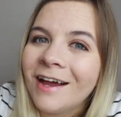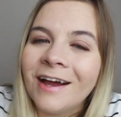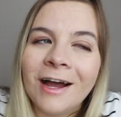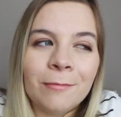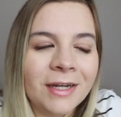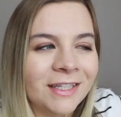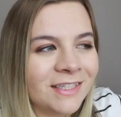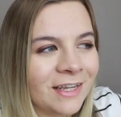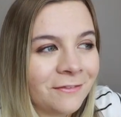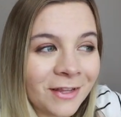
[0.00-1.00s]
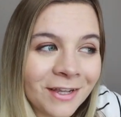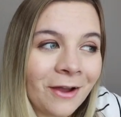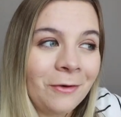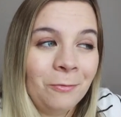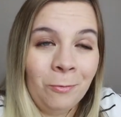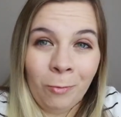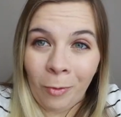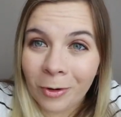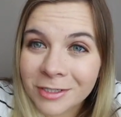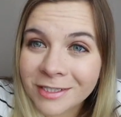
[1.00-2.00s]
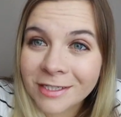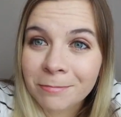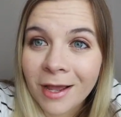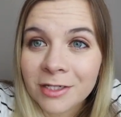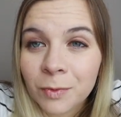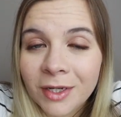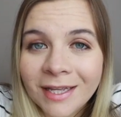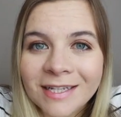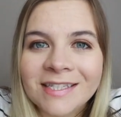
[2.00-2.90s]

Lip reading: and it's definitely gotten worse this past week,